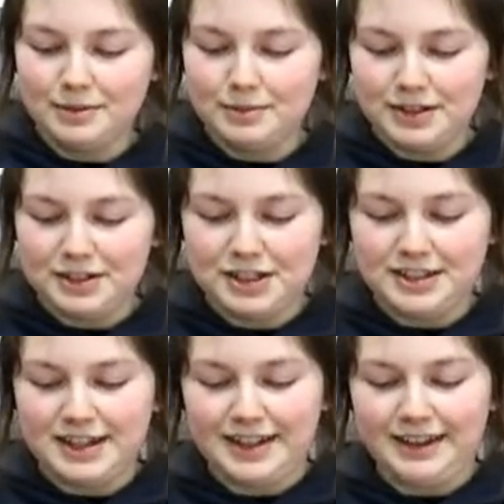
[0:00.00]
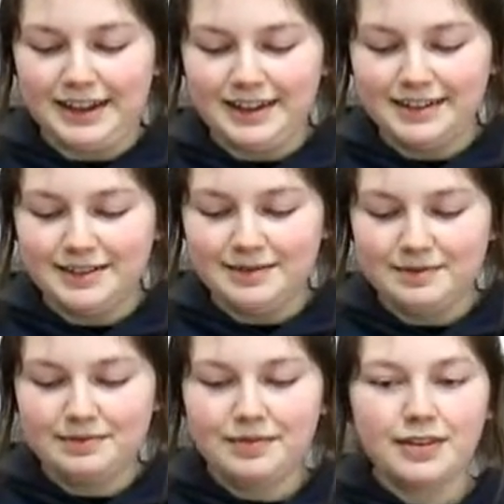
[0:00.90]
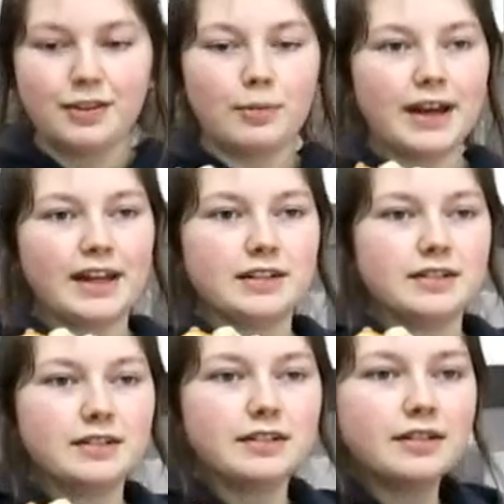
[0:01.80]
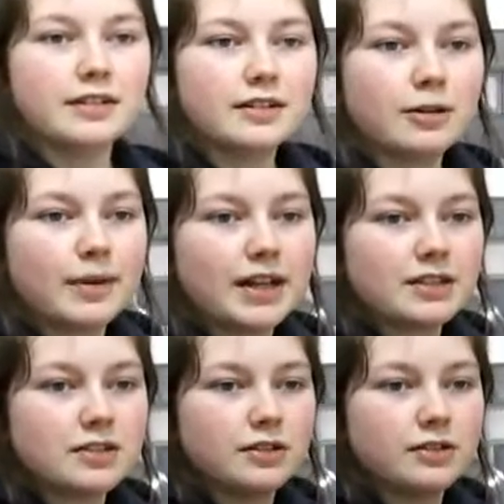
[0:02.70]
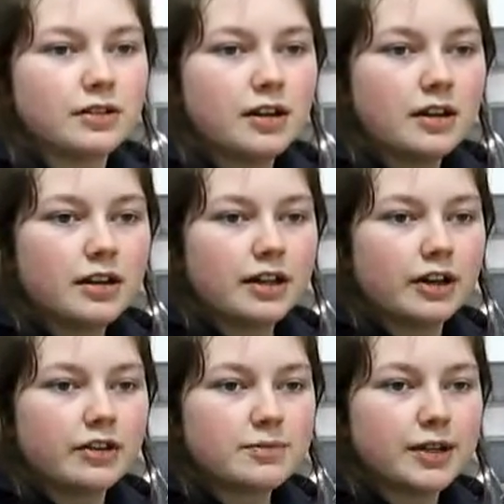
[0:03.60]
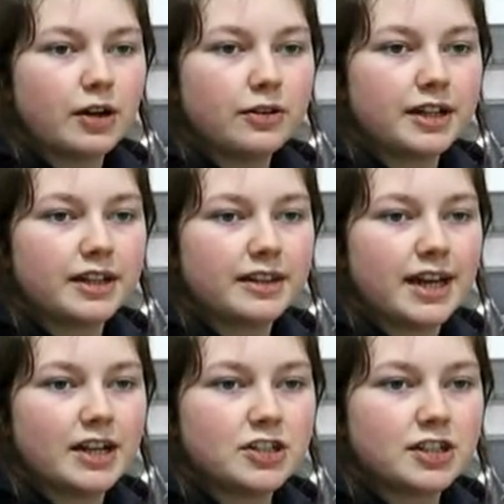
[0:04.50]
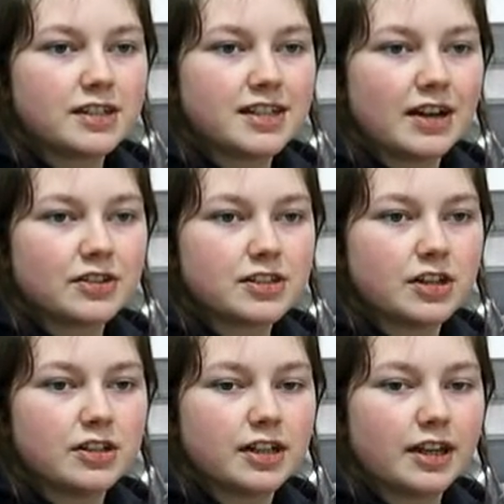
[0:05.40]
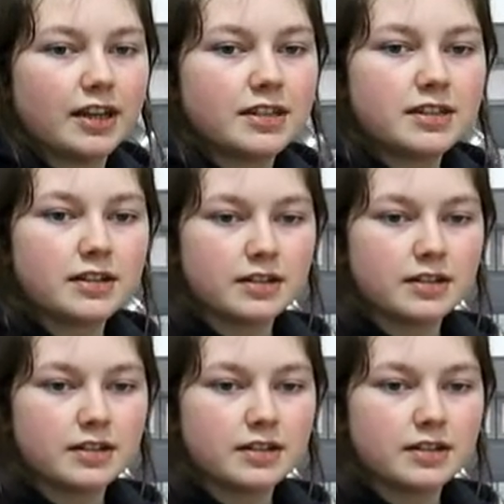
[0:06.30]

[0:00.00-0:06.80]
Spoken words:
Bit of cheese hanging there. Not bad. Not bad at all. There you go. It's me holding it on the edge. You can see how sturdy it is.